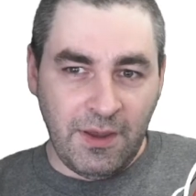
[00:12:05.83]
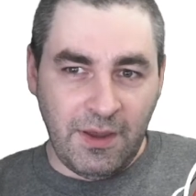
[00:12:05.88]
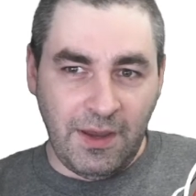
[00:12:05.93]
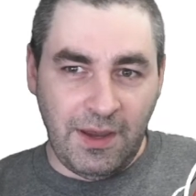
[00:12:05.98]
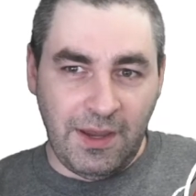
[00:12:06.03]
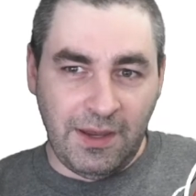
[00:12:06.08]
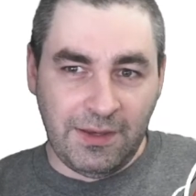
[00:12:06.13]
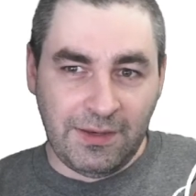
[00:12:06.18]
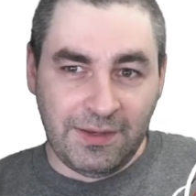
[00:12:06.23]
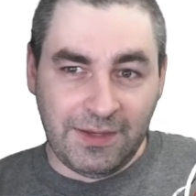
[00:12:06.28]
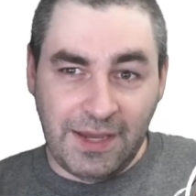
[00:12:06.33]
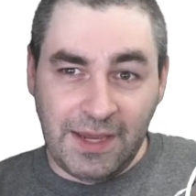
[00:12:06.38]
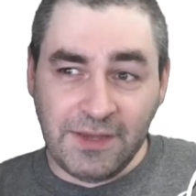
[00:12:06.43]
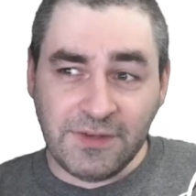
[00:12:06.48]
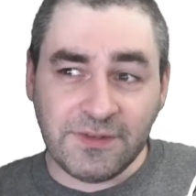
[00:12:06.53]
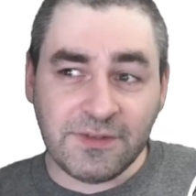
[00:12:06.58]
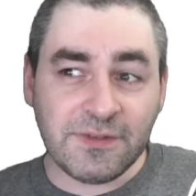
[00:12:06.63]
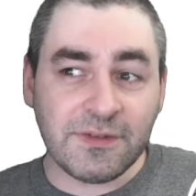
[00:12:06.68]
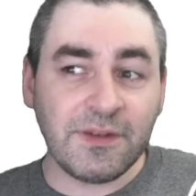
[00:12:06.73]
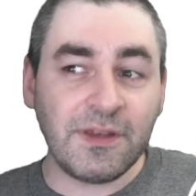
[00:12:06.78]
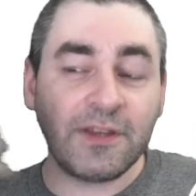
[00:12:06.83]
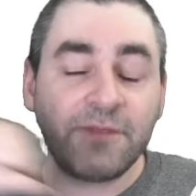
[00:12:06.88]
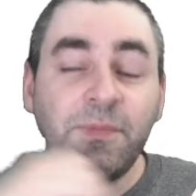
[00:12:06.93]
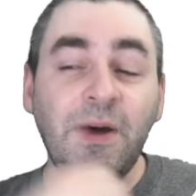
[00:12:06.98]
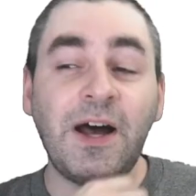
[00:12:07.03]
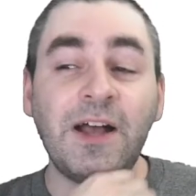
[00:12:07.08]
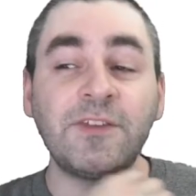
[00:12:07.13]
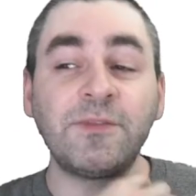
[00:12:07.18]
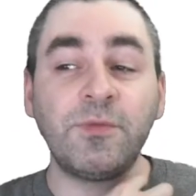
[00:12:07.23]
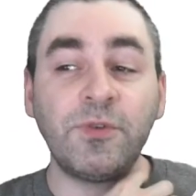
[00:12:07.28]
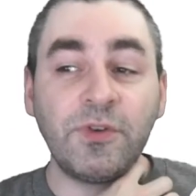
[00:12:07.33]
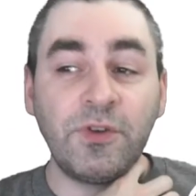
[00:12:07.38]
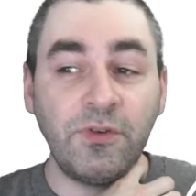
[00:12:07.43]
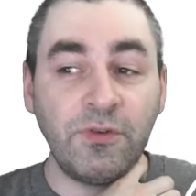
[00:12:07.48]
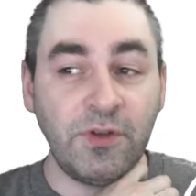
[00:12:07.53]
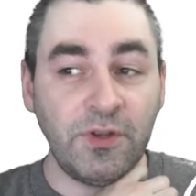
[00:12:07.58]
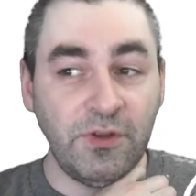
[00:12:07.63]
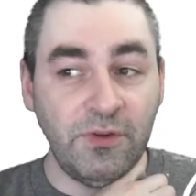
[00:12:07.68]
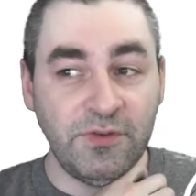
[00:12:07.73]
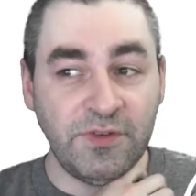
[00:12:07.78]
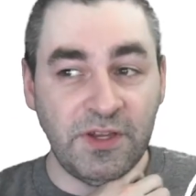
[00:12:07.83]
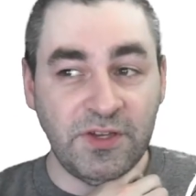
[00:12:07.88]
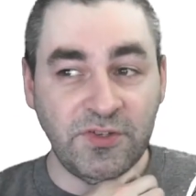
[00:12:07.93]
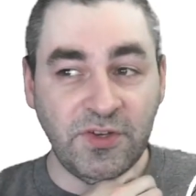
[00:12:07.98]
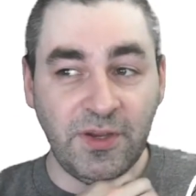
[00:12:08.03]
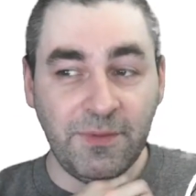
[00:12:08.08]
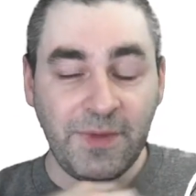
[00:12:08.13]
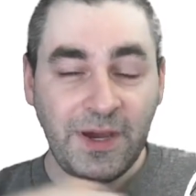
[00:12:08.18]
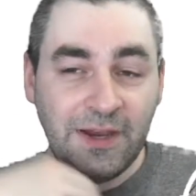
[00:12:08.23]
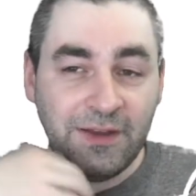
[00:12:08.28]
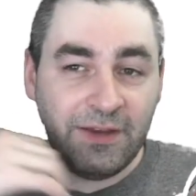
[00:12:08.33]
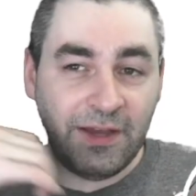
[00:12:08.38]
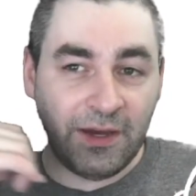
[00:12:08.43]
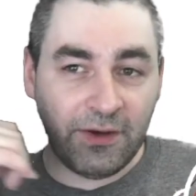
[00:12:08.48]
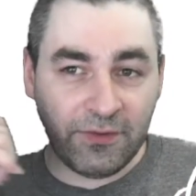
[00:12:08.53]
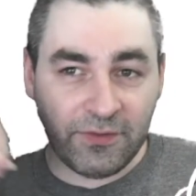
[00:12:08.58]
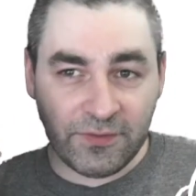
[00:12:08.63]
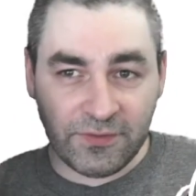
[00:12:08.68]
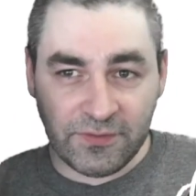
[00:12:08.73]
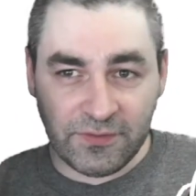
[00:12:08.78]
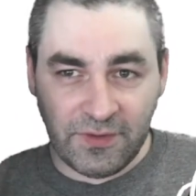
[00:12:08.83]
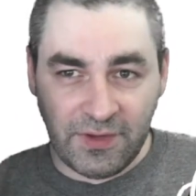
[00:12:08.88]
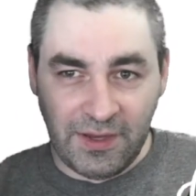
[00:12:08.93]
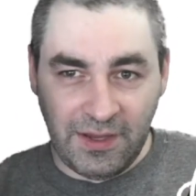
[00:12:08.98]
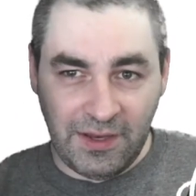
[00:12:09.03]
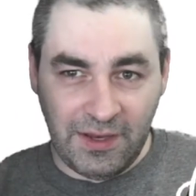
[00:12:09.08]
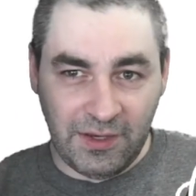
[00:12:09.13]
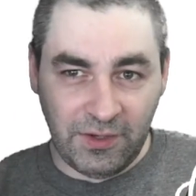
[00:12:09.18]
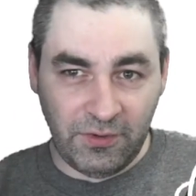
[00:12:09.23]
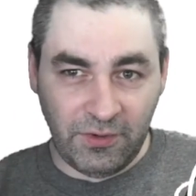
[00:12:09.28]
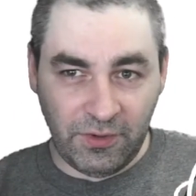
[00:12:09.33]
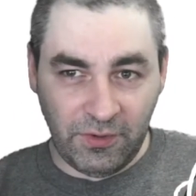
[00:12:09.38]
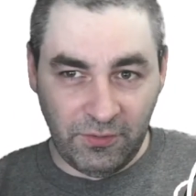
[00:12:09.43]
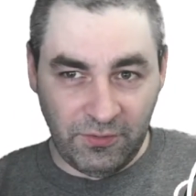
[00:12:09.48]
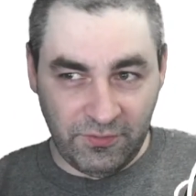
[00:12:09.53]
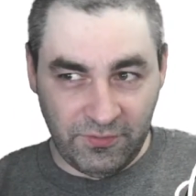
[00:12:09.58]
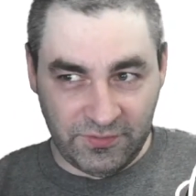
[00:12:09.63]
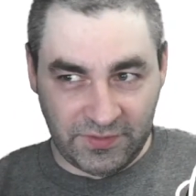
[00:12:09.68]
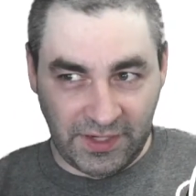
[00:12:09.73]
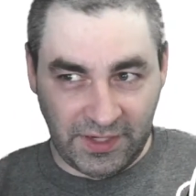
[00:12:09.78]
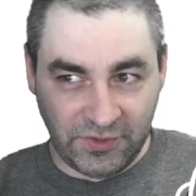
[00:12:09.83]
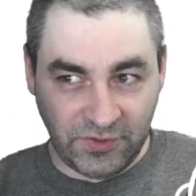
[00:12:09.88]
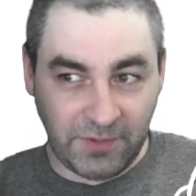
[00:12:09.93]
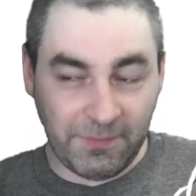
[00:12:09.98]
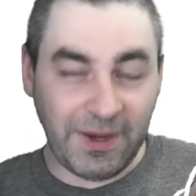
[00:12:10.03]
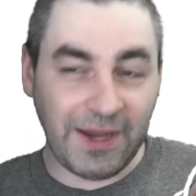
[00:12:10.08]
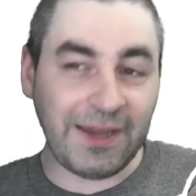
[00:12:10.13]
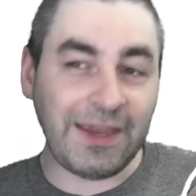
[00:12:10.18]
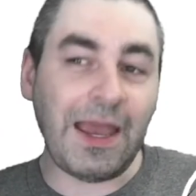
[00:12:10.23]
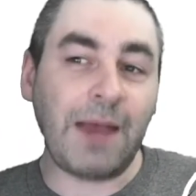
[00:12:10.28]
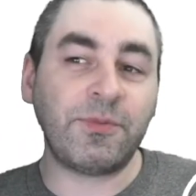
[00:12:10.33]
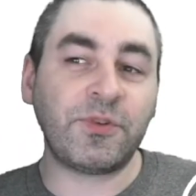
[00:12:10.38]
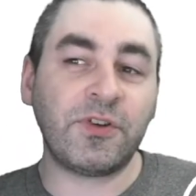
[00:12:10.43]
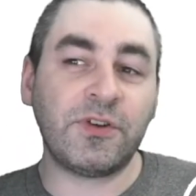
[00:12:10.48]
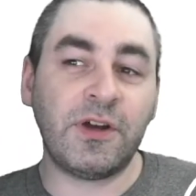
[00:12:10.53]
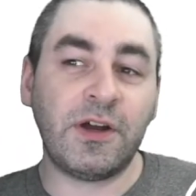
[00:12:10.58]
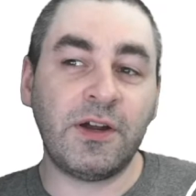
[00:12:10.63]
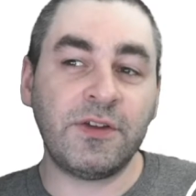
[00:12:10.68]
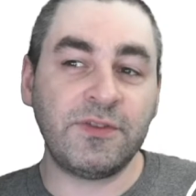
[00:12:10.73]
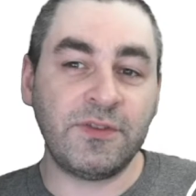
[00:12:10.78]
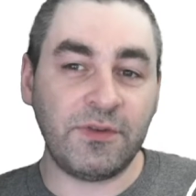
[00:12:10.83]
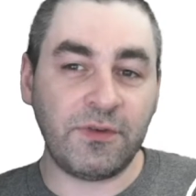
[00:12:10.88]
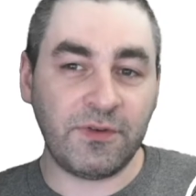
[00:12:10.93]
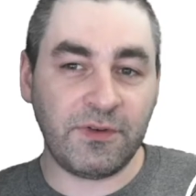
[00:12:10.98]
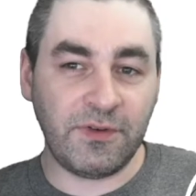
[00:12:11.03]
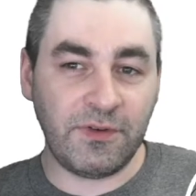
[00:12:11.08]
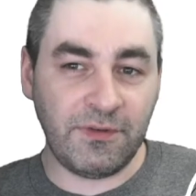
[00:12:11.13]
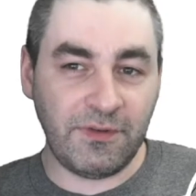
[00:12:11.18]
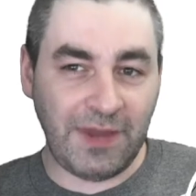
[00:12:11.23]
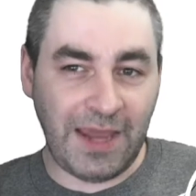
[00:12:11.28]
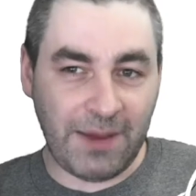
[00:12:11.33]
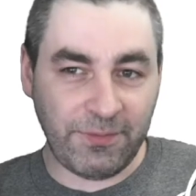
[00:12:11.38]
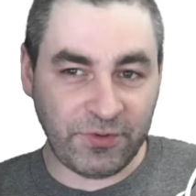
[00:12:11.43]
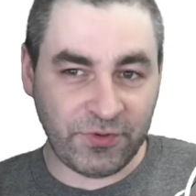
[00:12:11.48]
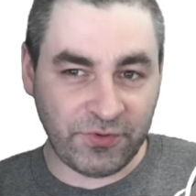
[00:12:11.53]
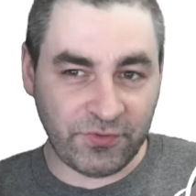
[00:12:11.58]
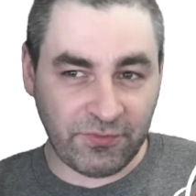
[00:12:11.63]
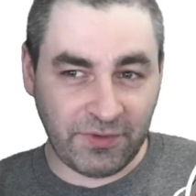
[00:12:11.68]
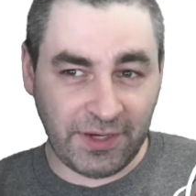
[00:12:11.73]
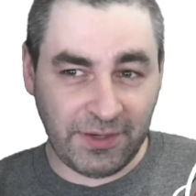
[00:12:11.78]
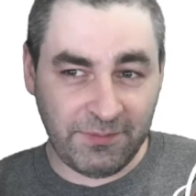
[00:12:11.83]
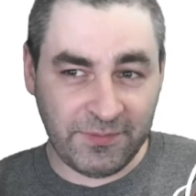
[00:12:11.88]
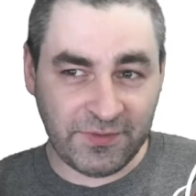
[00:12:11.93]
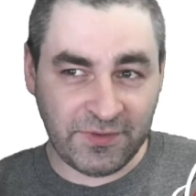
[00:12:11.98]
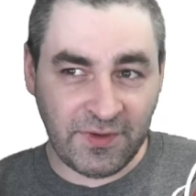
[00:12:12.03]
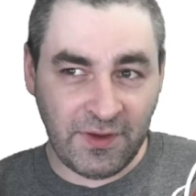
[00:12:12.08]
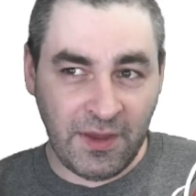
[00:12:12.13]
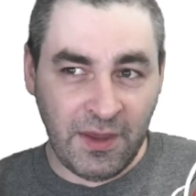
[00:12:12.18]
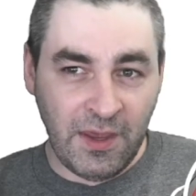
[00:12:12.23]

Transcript: And yes, it's possible you could use HDMI dongles and then you could use HDMI capture cards in order to capture streams.